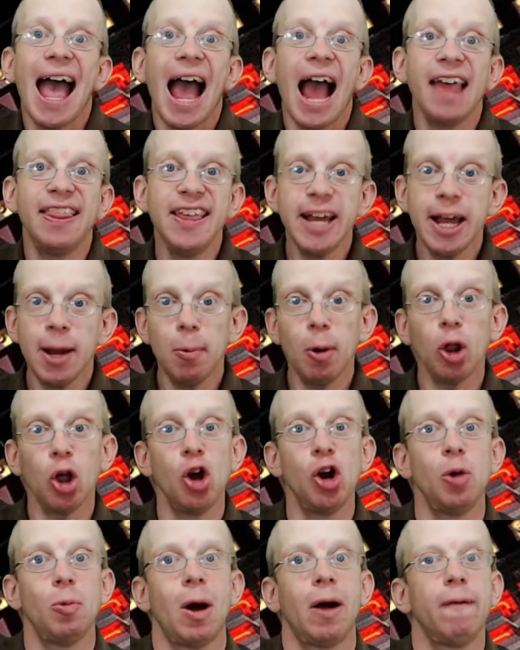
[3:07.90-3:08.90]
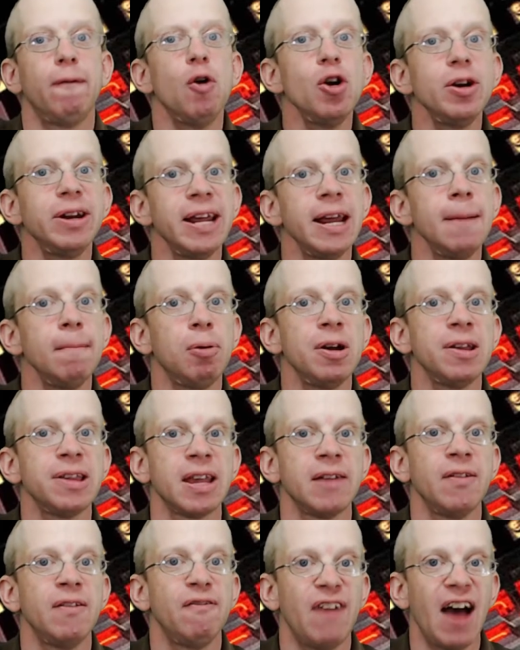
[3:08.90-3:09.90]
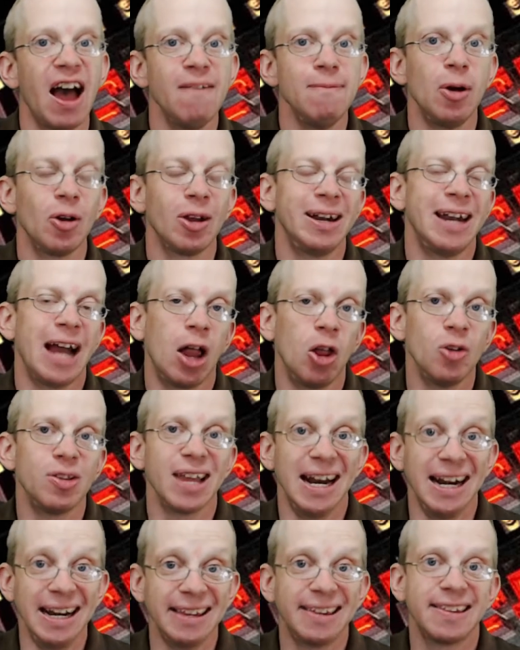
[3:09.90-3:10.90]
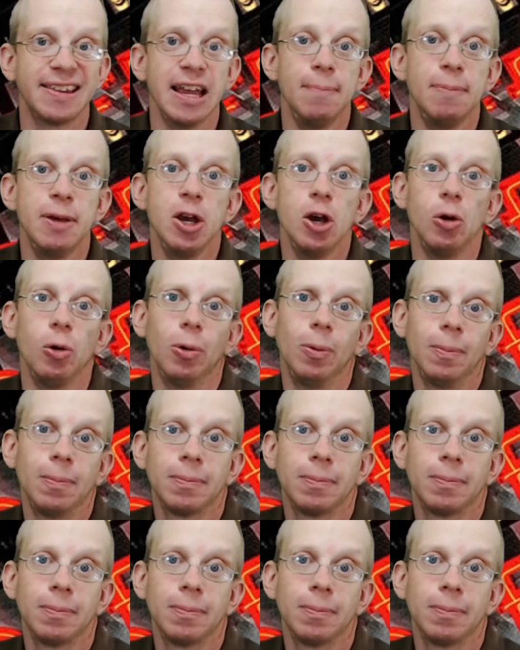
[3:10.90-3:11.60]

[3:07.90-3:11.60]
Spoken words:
I think it will earn around $14.75 million in its debut.